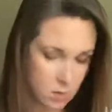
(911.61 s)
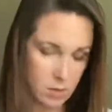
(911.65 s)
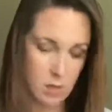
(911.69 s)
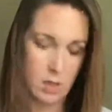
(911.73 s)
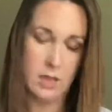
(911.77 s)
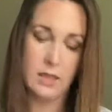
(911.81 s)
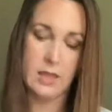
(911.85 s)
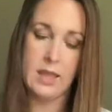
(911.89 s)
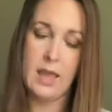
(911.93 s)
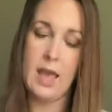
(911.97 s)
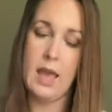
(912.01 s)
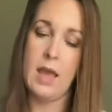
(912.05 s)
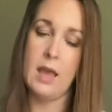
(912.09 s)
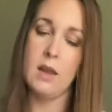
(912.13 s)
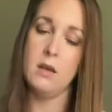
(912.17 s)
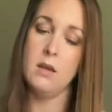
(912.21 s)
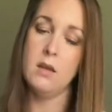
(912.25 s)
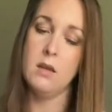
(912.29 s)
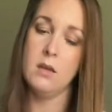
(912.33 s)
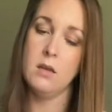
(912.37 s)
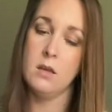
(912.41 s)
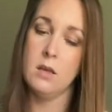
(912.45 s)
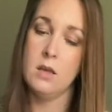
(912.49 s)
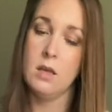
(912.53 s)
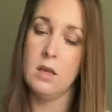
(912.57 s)

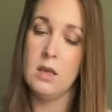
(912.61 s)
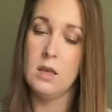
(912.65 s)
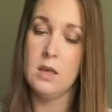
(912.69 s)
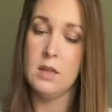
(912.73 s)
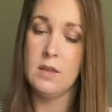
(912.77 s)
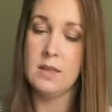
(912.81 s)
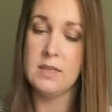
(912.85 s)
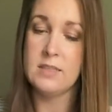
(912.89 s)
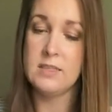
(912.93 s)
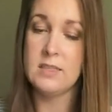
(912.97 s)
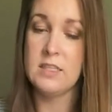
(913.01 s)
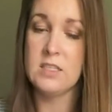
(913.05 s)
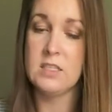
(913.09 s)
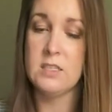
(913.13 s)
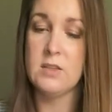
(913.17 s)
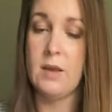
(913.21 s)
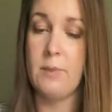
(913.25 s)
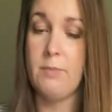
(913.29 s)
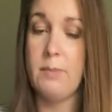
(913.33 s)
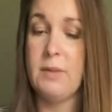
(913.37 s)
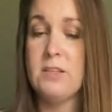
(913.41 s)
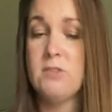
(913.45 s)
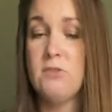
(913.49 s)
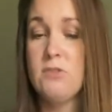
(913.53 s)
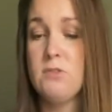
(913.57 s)
Again, this is, the,
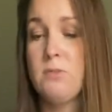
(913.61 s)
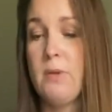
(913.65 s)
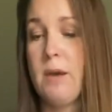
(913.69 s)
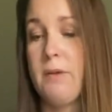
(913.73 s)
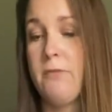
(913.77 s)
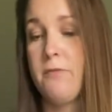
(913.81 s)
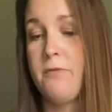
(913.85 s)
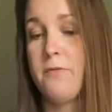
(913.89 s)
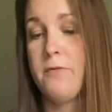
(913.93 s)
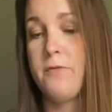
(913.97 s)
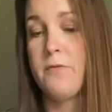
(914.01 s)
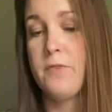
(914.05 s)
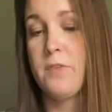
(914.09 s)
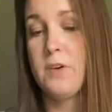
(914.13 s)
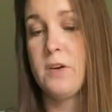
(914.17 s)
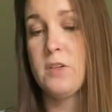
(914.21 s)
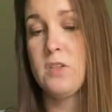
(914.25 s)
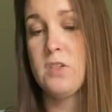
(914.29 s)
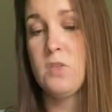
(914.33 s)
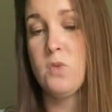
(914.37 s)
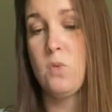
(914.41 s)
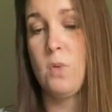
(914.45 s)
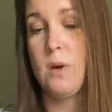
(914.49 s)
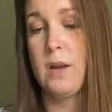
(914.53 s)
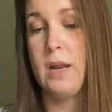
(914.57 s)
this is my
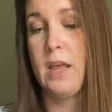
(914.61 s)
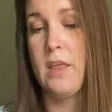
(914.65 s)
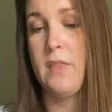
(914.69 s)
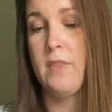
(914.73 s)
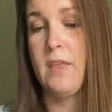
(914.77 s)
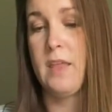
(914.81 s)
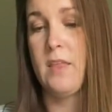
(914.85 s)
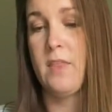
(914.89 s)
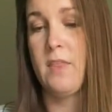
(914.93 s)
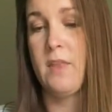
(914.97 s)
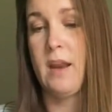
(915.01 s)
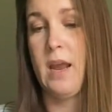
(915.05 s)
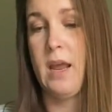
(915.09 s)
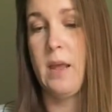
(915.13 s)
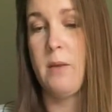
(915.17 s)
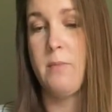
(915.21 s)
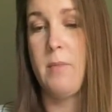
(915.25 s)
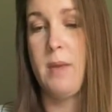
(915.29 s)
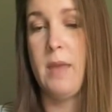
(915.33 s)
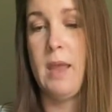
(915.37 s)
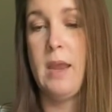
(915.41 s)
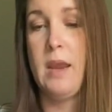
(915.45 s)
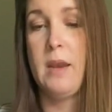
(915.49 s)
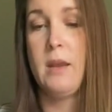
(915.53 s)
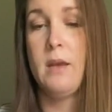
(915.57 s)
first one I think that I
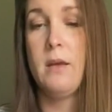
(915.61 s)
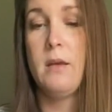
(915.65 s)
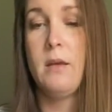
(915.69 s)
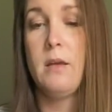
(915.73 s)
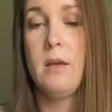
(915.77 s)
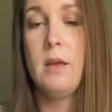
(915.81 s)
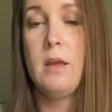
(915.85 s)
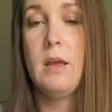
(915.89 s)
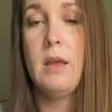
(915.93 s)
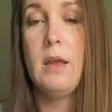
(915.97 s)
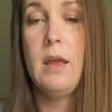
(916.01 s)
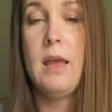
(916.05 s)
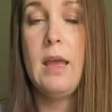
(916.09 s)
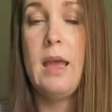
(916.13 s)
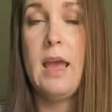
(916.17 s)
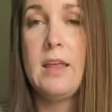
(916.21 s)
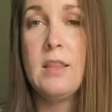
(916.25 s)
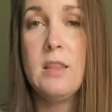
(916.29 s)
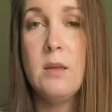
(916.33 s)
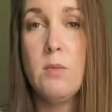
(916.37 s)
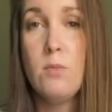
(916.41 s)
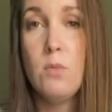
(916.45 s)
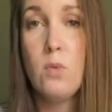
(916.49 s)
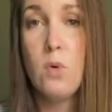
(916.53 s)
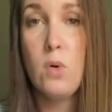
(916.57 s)
made.
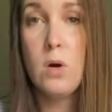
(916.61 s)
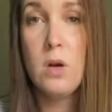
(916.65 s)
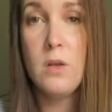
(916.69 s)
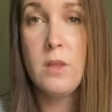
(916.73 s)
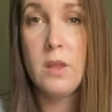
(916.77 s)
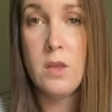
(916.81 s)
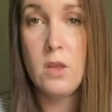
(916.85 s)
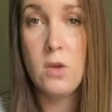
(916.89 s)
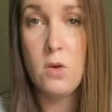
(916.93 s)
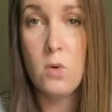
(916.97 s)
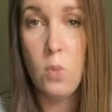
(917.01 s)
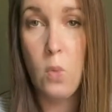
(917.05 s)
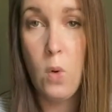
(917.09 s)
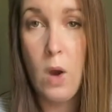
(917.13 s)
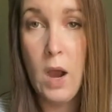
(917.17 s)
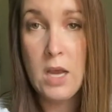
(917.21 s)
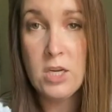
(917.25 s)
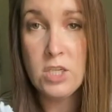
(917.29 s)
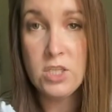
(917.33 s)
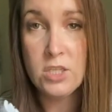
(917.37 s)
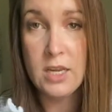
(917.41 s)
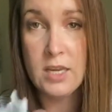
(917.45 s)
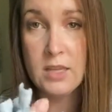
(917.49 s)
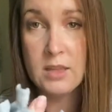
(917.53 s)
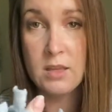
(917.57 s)
And the more that you
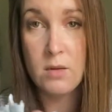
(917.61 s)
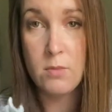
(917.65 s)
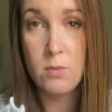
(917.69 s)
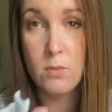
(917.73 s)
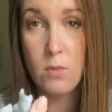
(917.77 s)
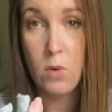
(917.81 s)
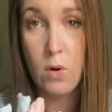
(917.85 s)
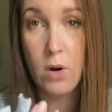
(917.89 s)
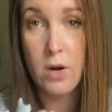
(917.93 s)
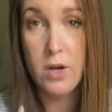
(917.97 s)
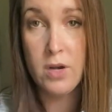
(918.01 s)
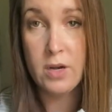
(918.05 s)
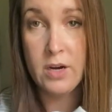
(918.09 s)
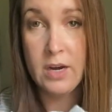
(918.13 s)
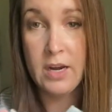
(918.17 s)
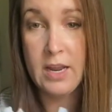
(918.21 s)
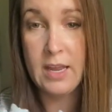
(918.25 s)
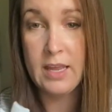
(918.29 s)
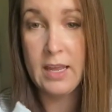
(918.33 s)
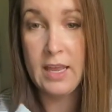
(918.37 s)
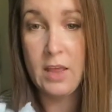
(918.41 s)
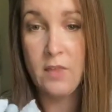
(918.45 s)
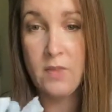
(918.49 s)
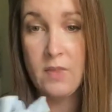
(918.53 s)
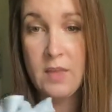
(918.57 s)
wash it, the more you're gonna
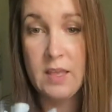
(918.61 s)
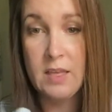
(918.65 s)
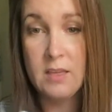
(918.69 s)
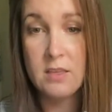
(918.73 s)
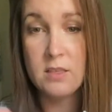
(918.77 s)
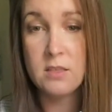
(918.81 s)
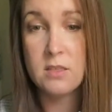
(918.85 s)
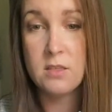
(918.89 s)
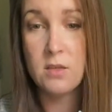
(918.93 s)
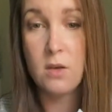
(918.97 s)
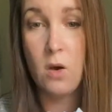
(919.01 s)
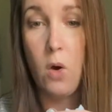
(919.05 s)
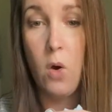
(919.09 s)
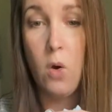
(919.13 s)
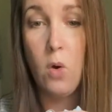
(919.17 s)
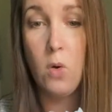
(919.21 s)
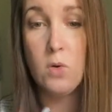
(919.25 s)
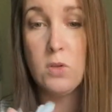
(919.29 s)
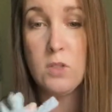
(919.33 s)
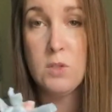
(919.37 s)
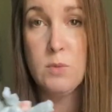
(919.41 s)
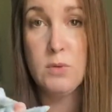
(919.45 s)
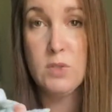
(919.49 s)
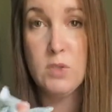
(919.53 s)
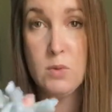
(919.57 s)
get these
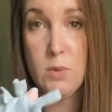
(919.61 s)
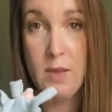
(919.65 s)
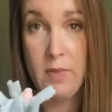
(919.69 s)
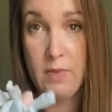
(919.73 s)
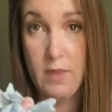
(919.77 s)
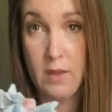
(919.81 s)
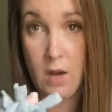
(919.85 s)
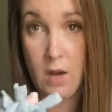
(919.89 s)
holes between the